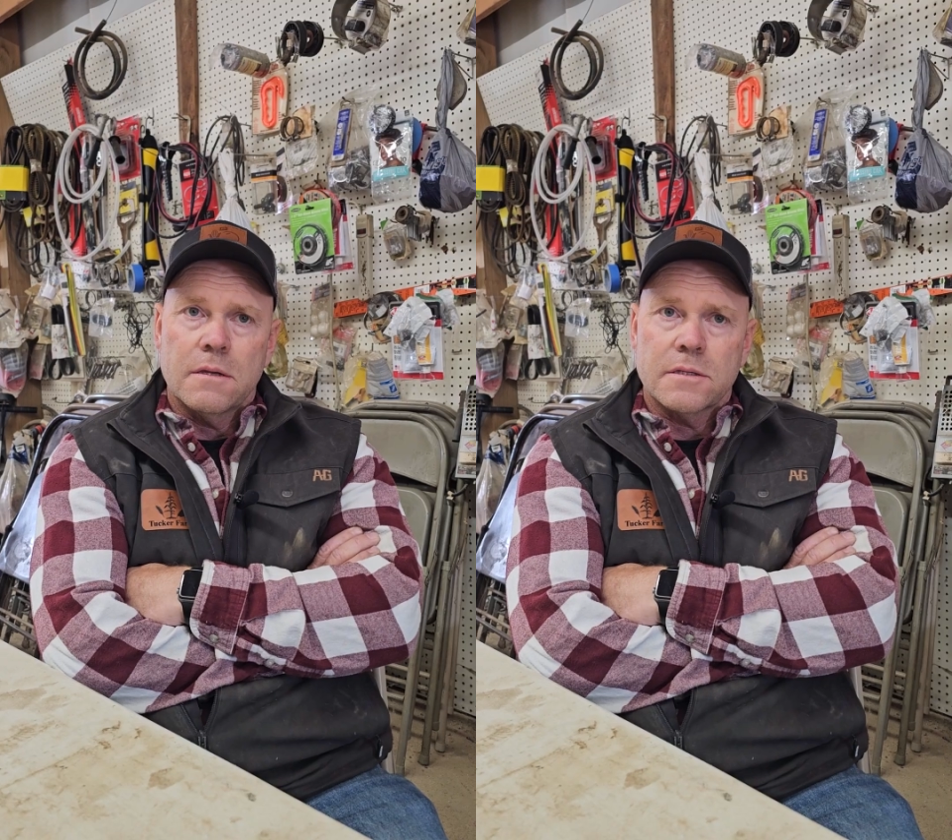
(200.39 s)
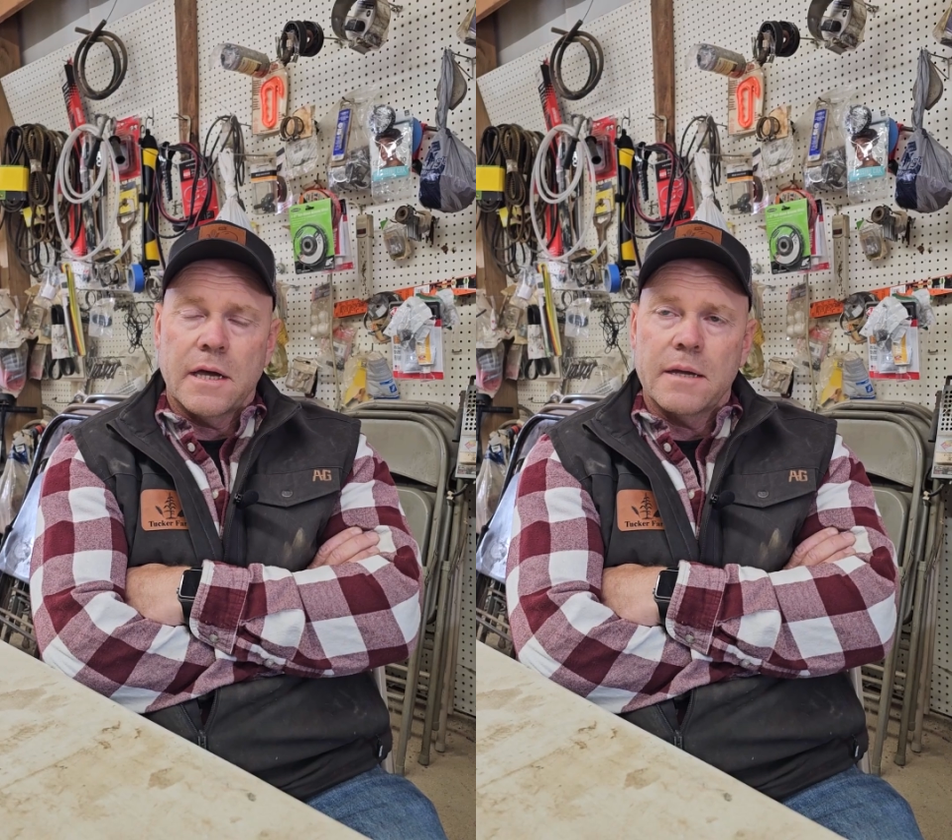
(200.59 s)

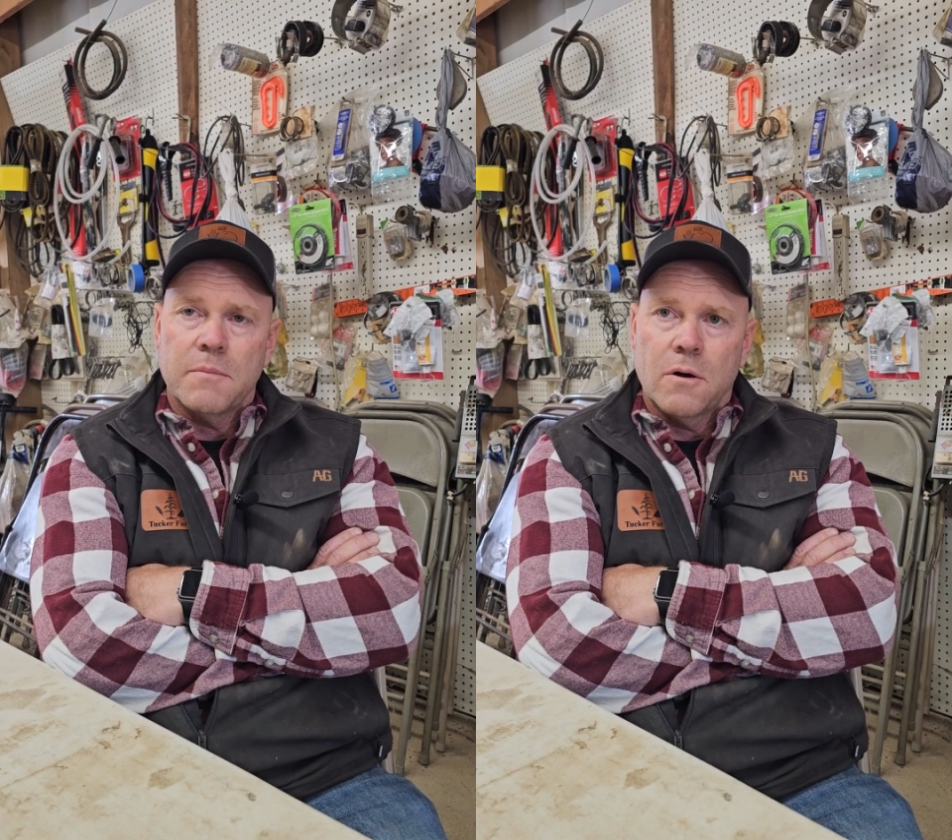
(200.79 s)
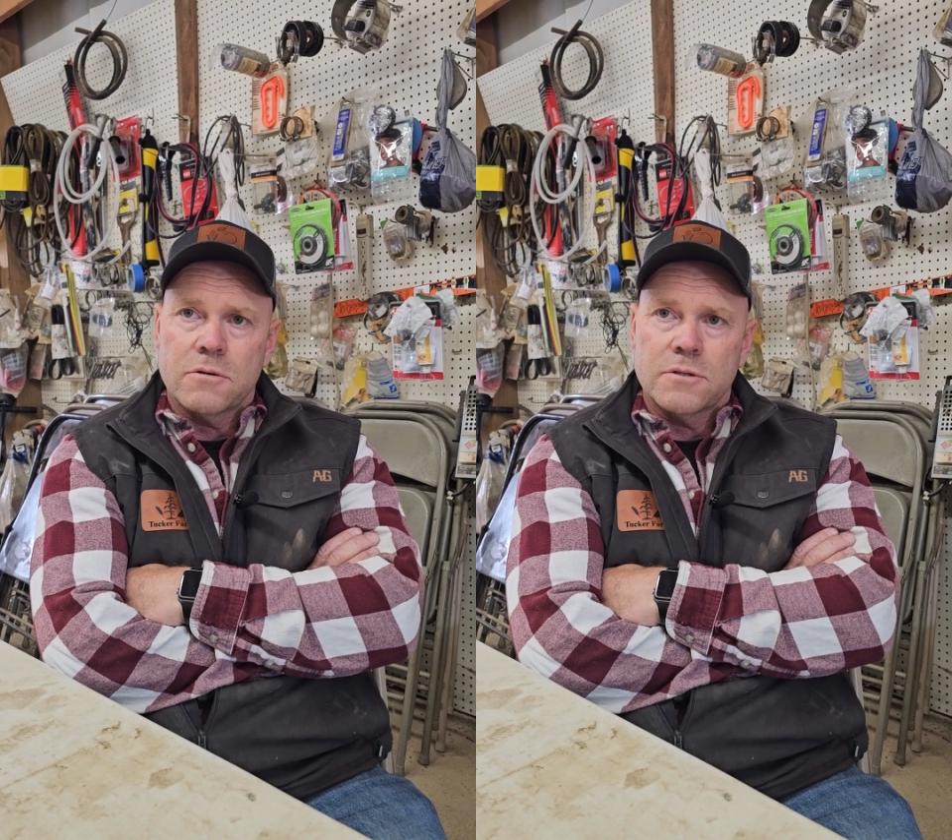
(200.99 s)
tight
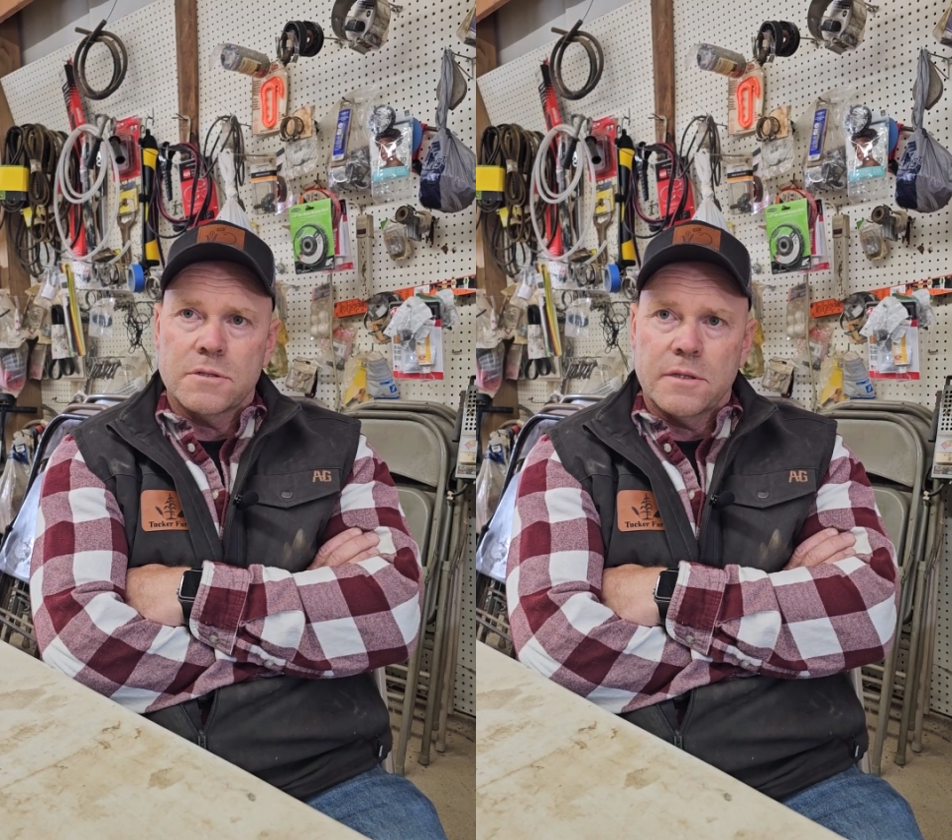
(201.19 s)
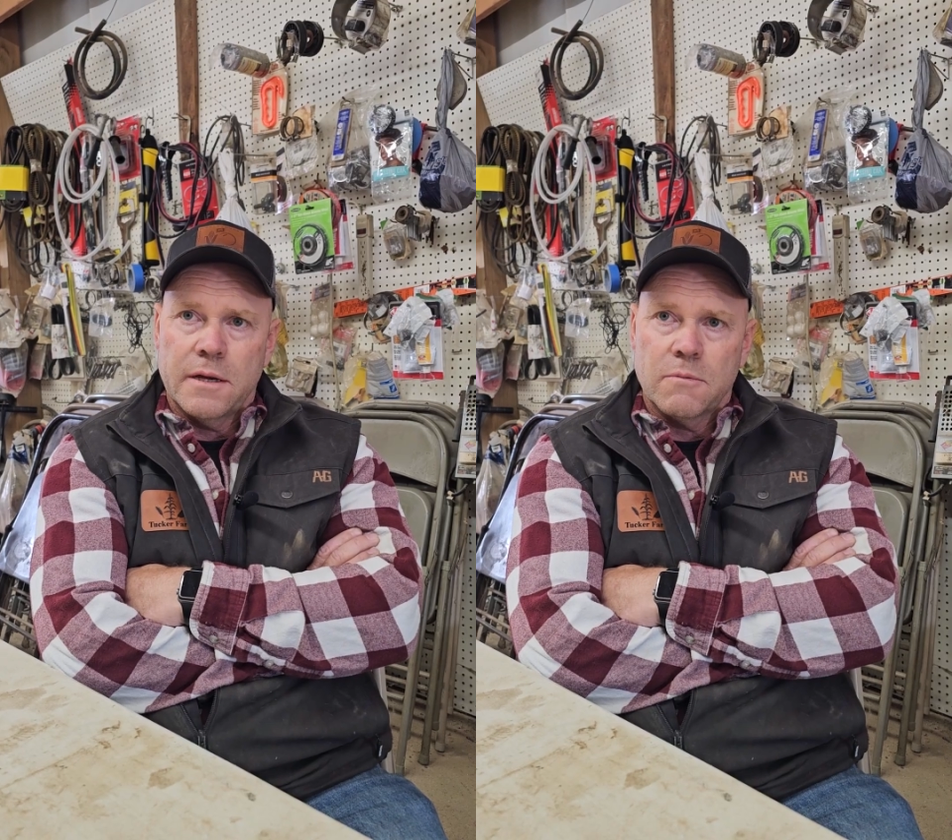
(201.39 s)

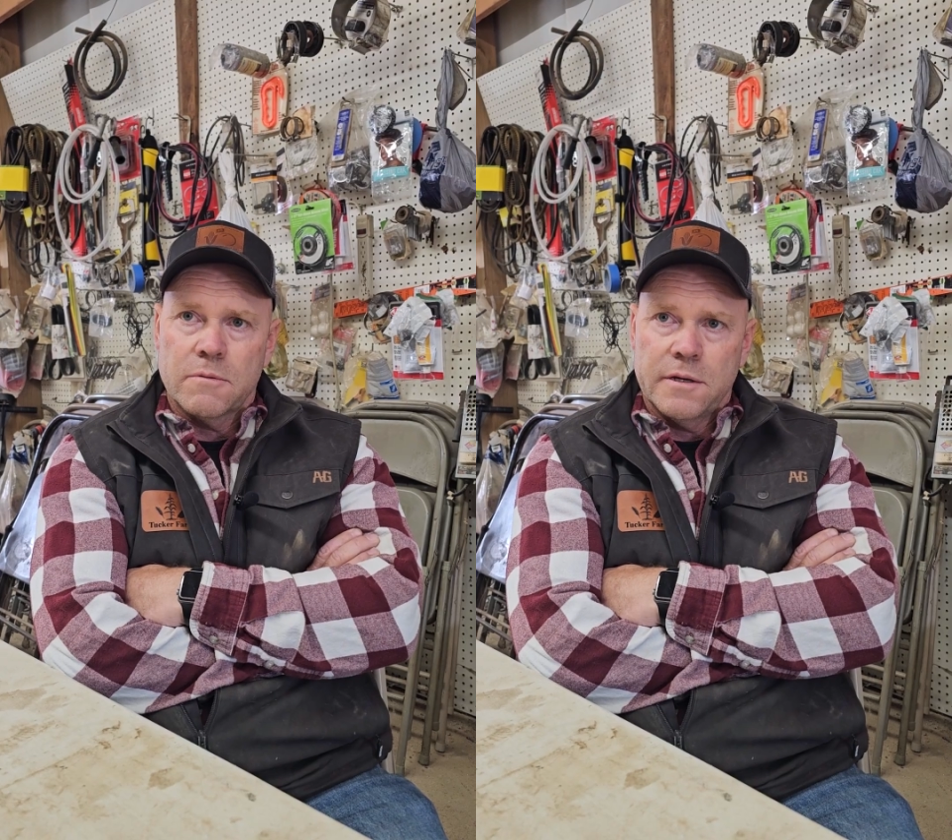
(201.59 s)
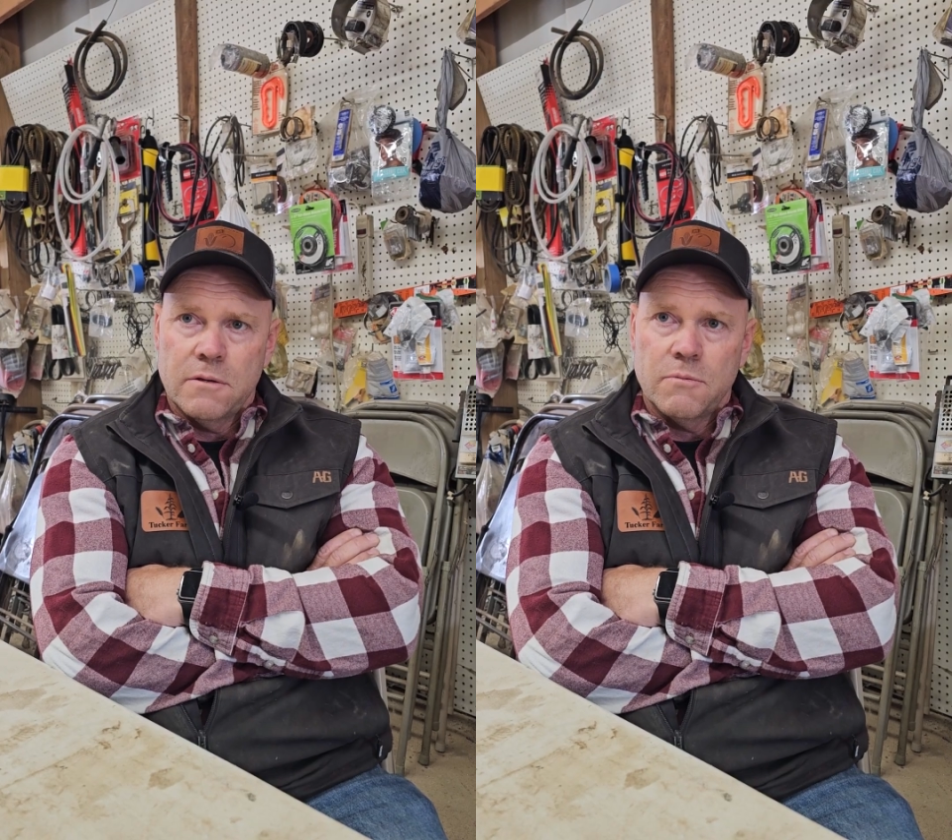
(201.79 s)
margins that we're
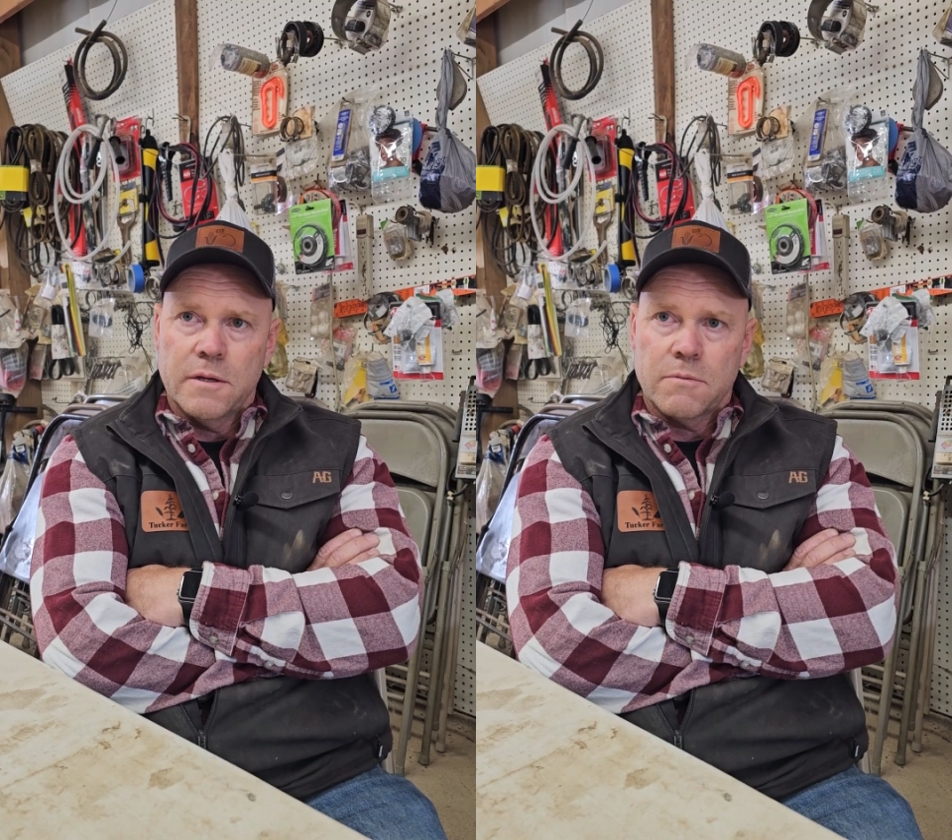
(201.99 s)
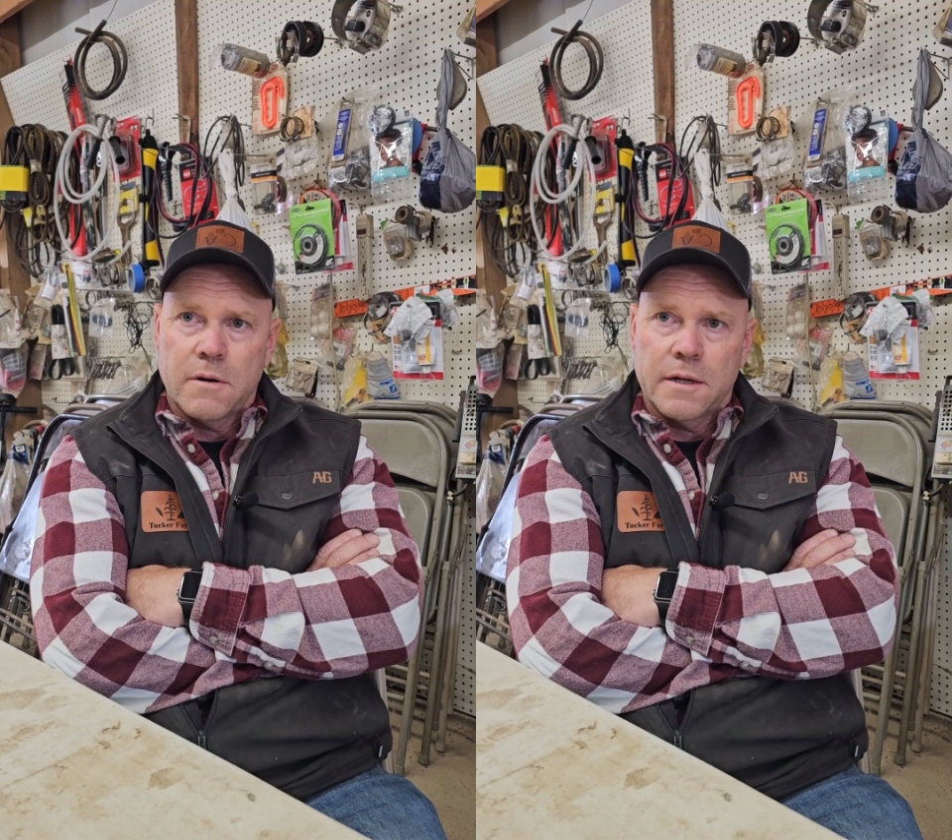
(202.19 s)
dealing
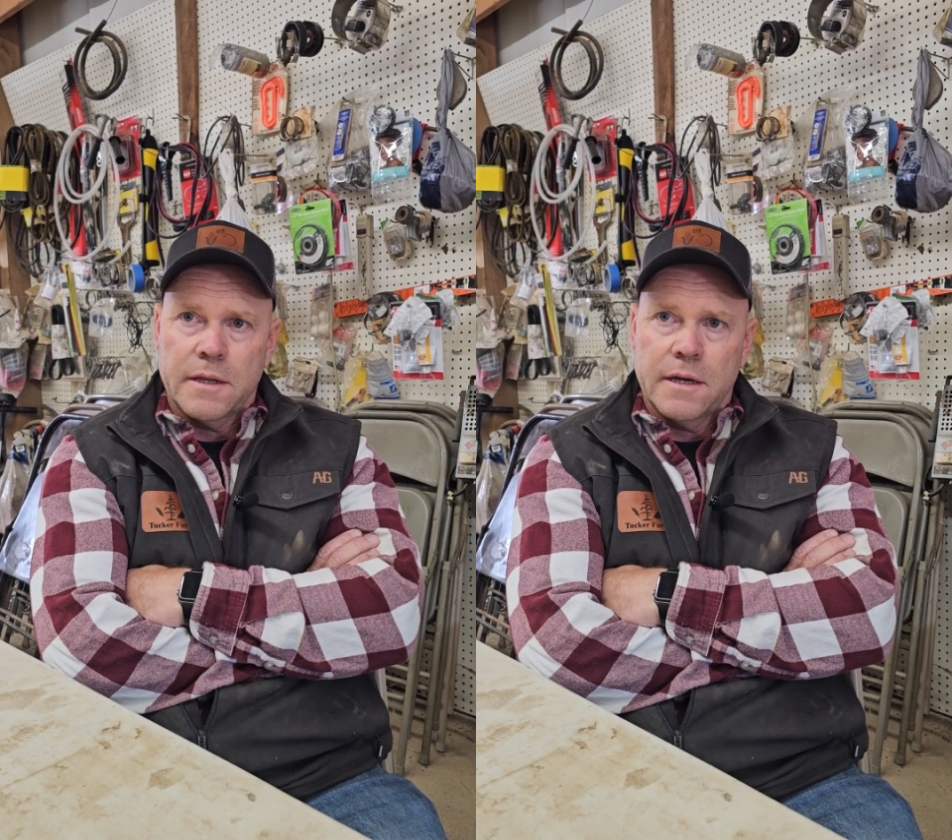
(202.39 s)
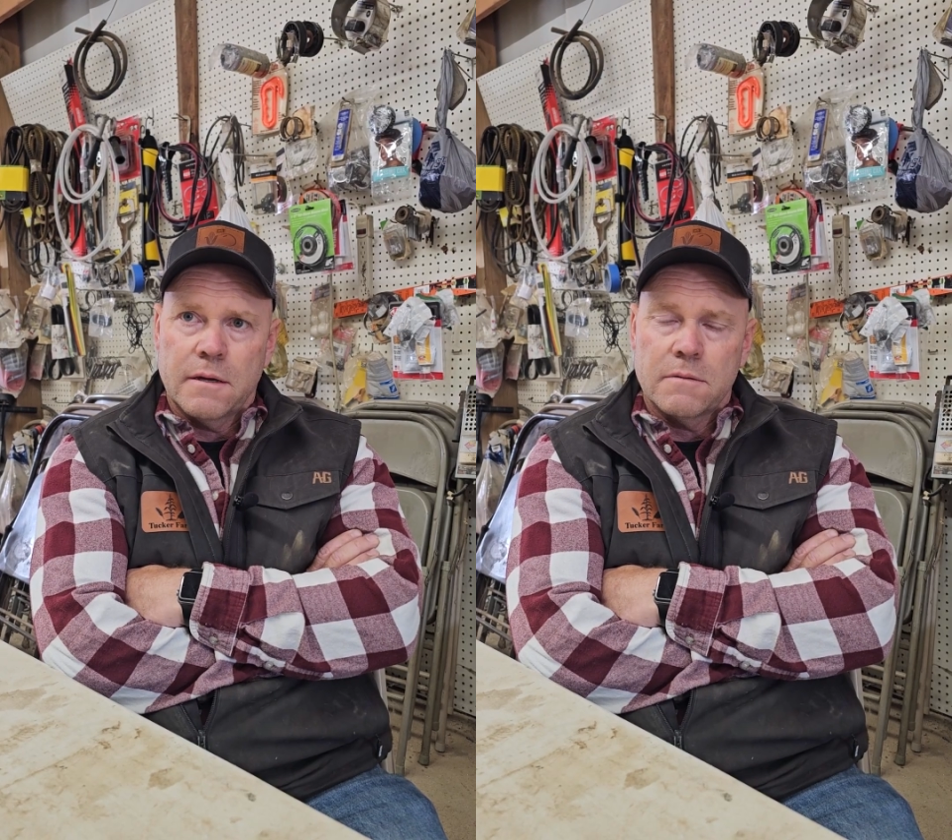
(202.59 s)
with right
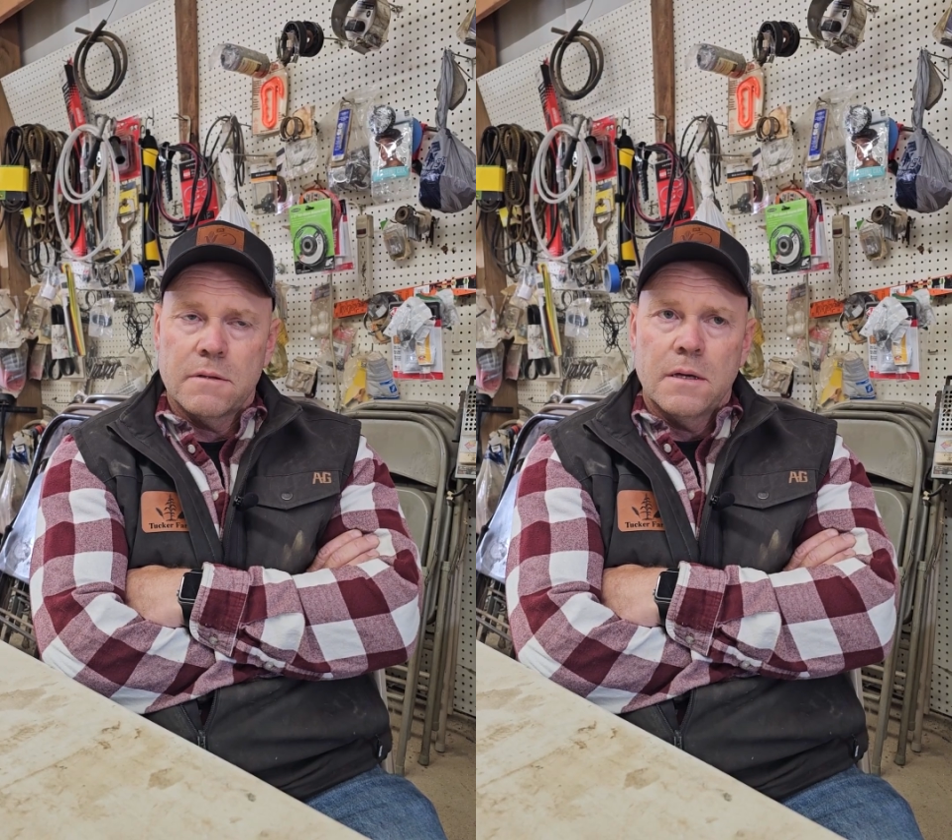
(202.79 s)
now?